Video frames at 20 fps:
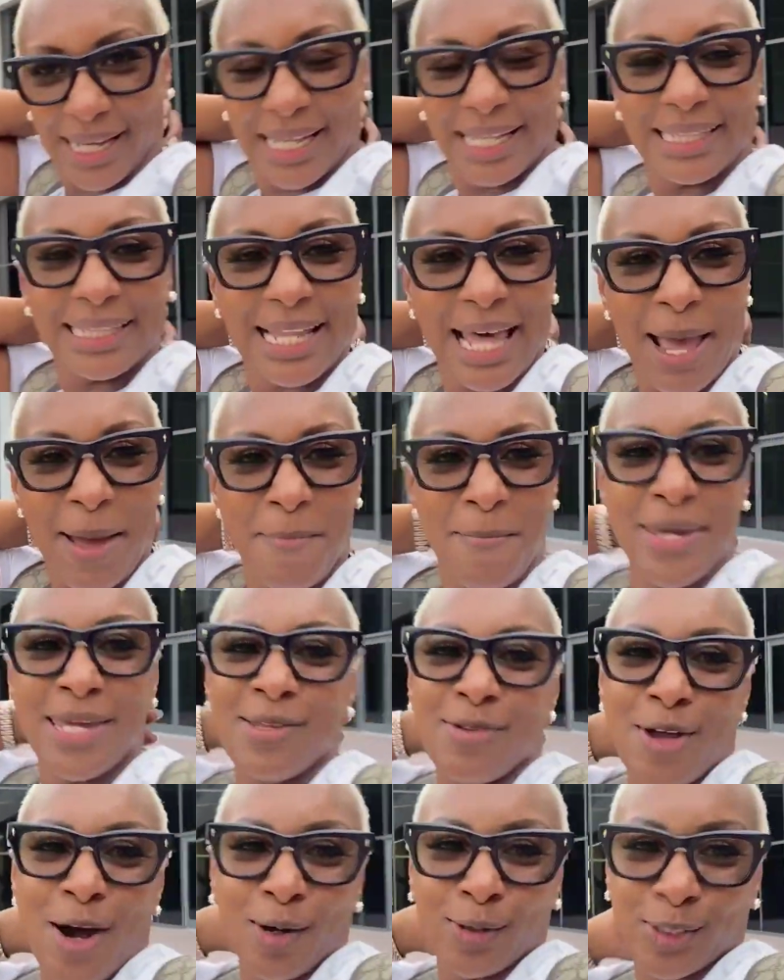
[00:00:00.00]
Let me
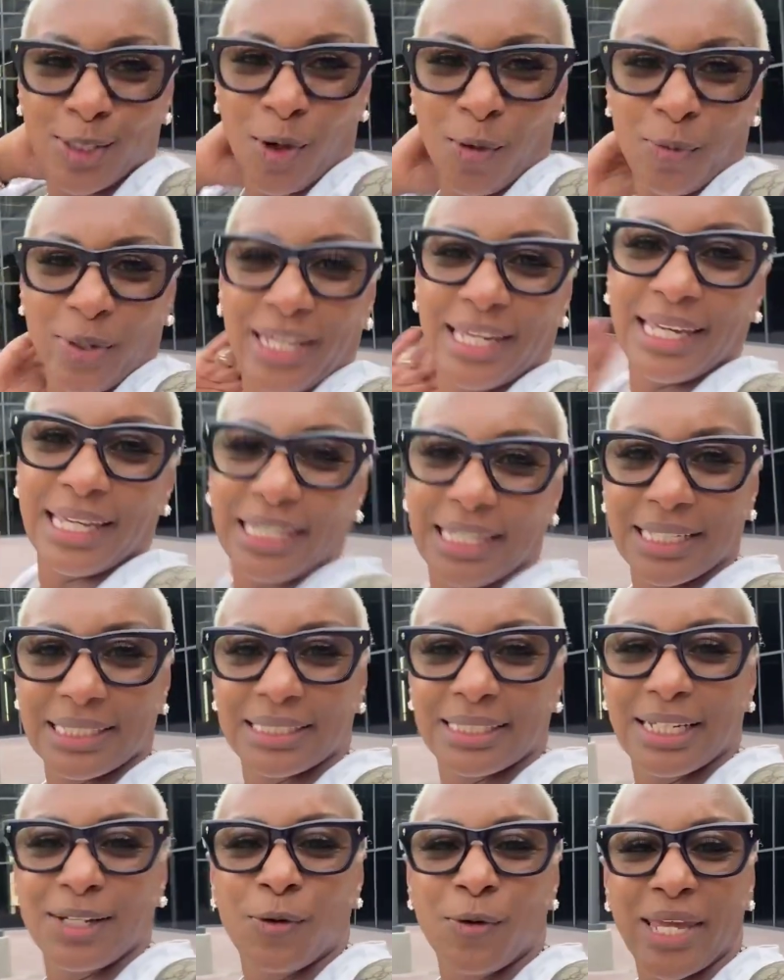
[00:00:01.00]
know so we can get
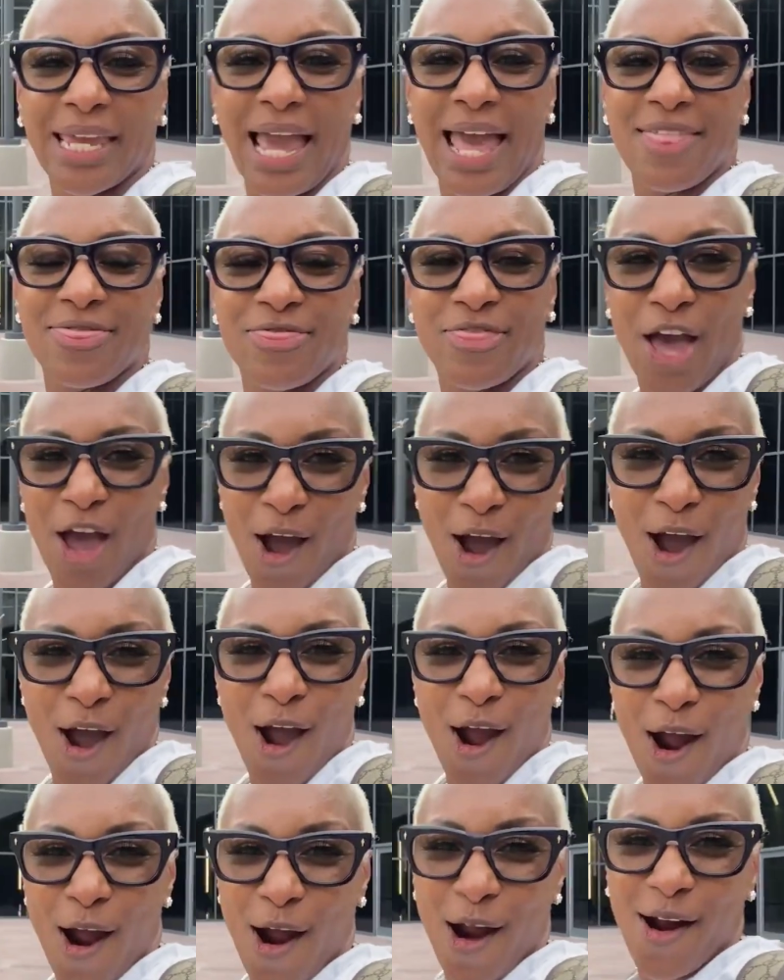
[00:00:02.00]

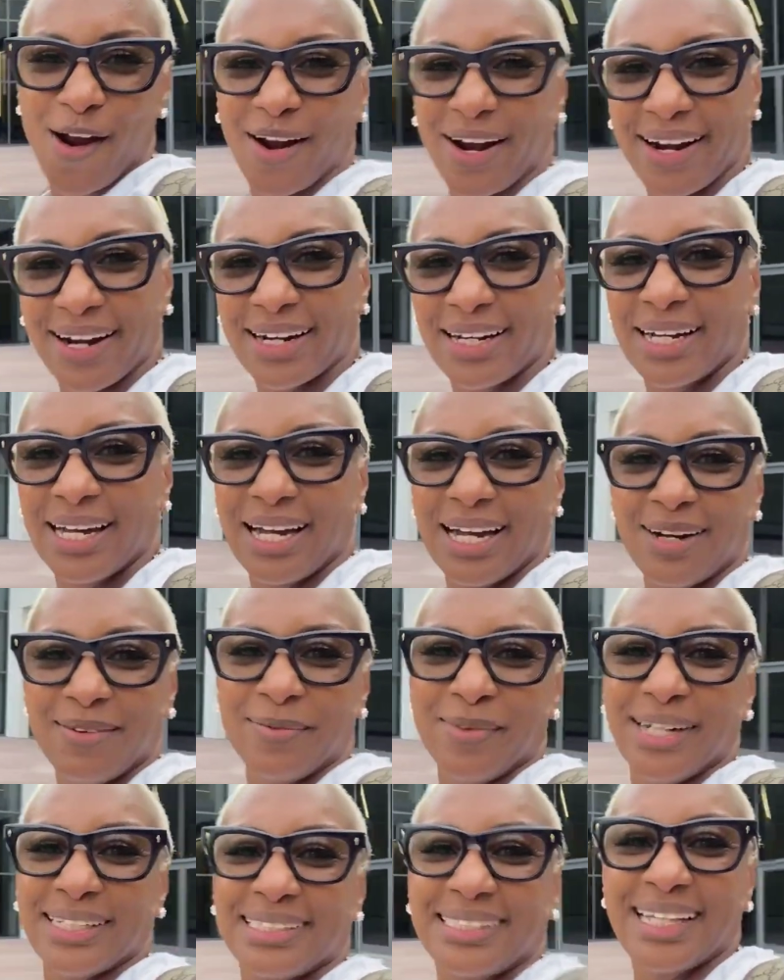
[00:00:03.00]
together.
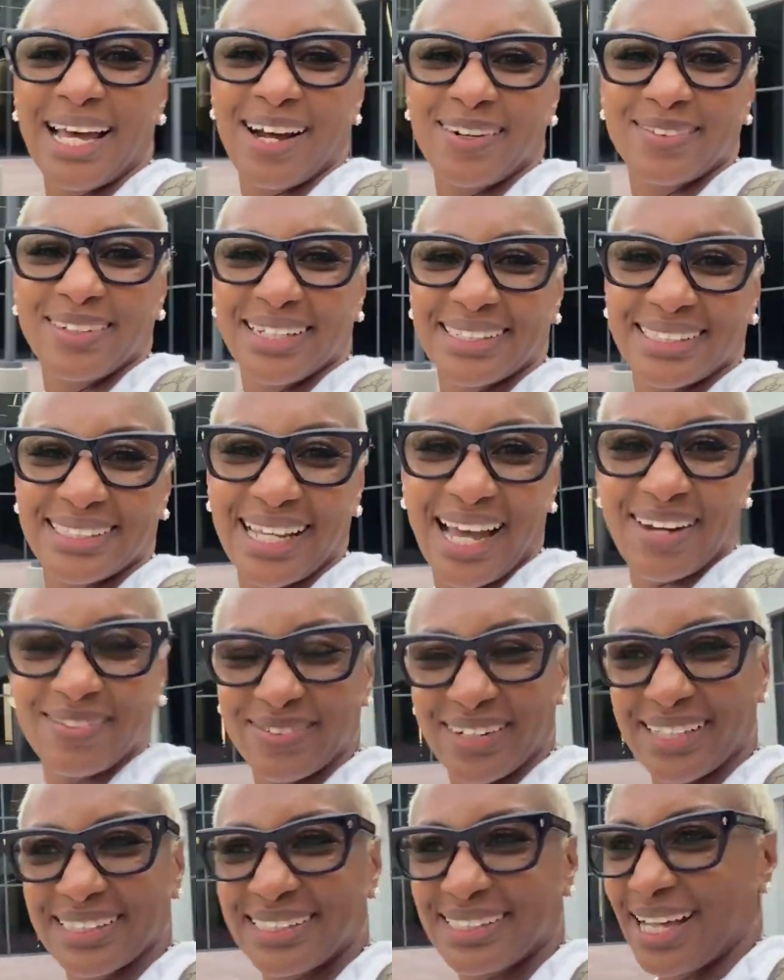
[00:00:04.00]
What's up, what's up,
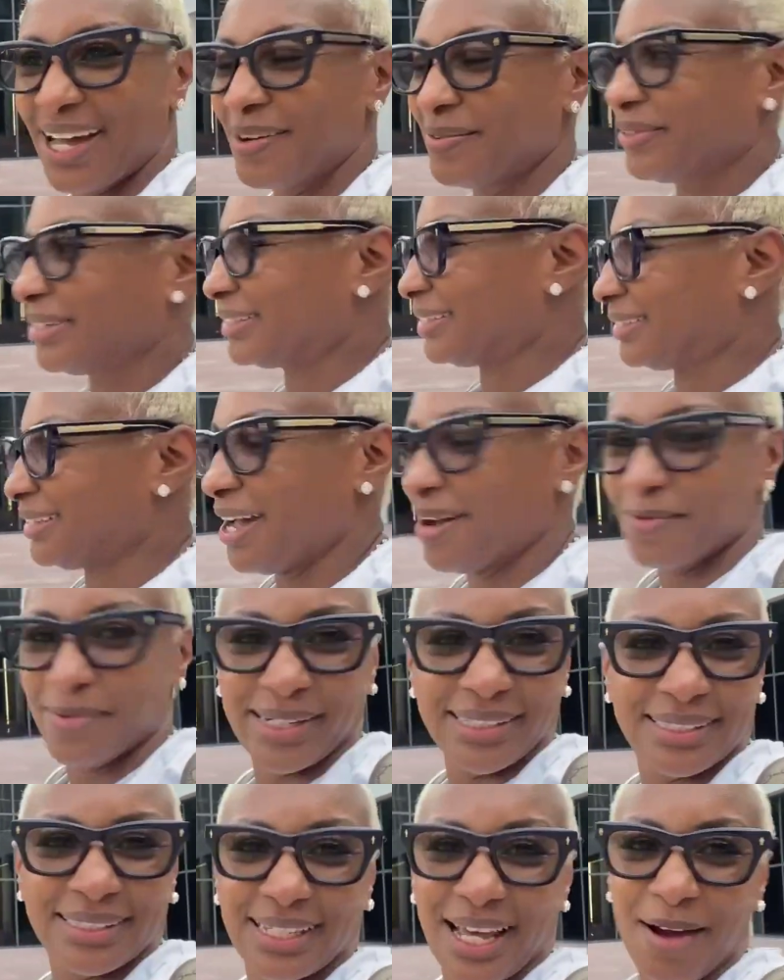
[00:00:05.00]
what's up, what's up,
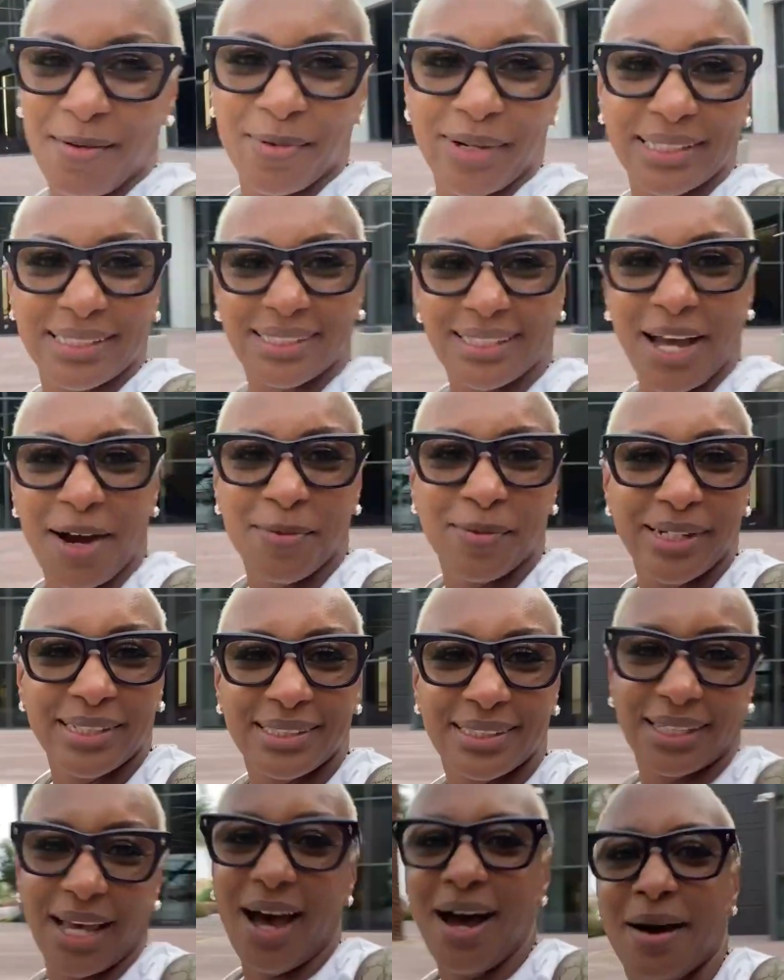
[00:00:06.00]
what's up, what's up,
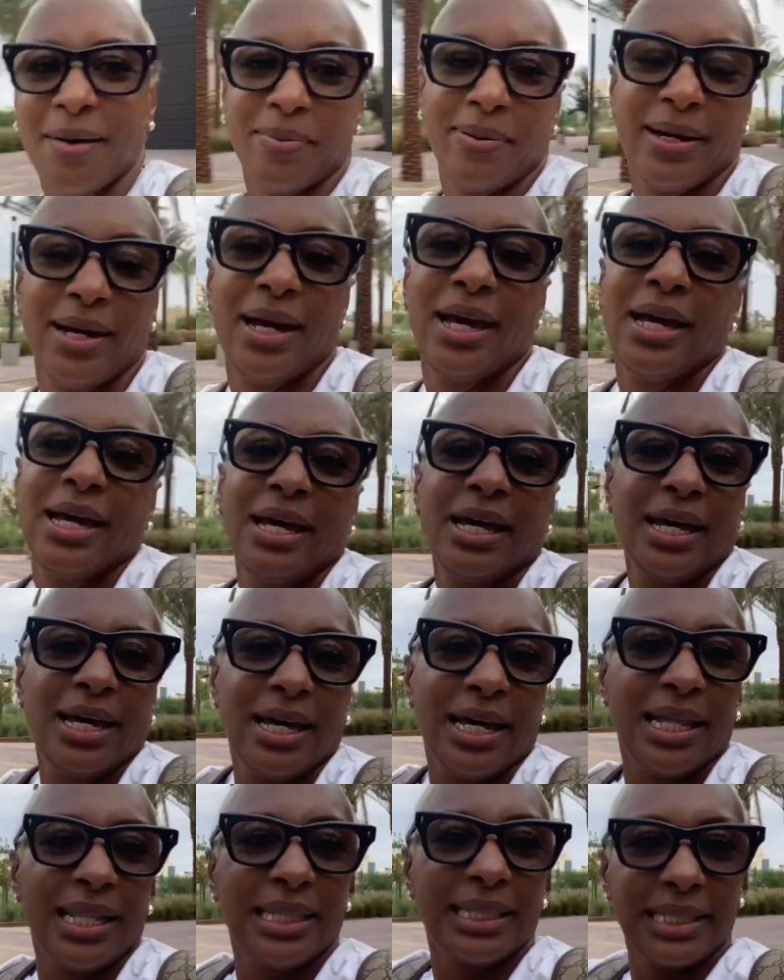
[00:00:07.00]
what's up?
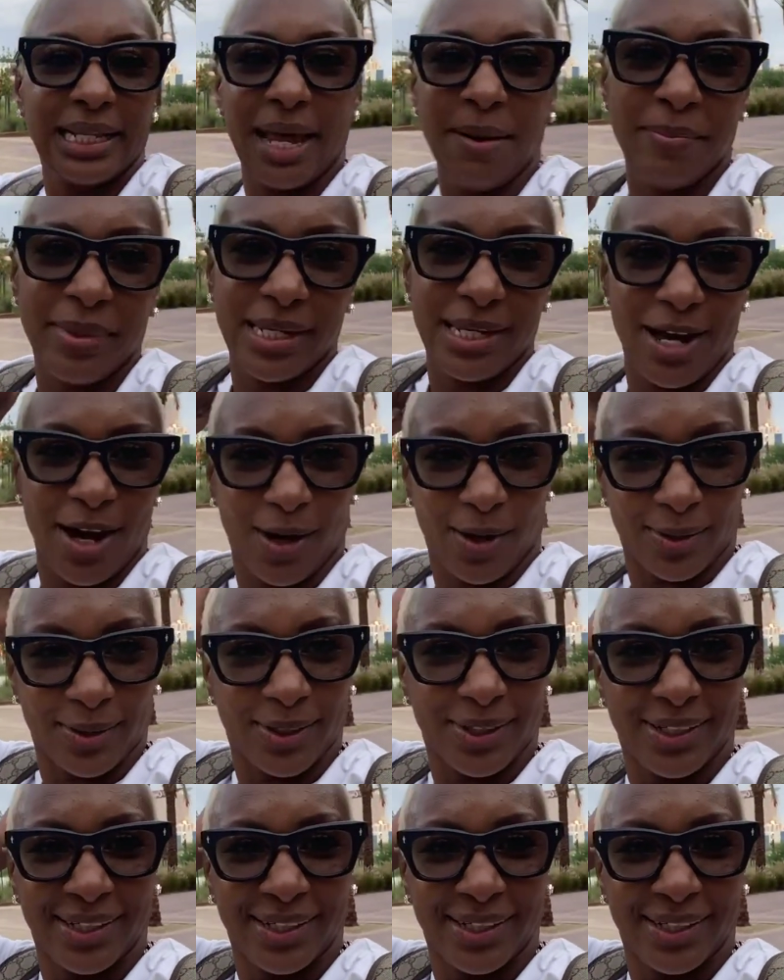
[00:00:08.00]
Let me know.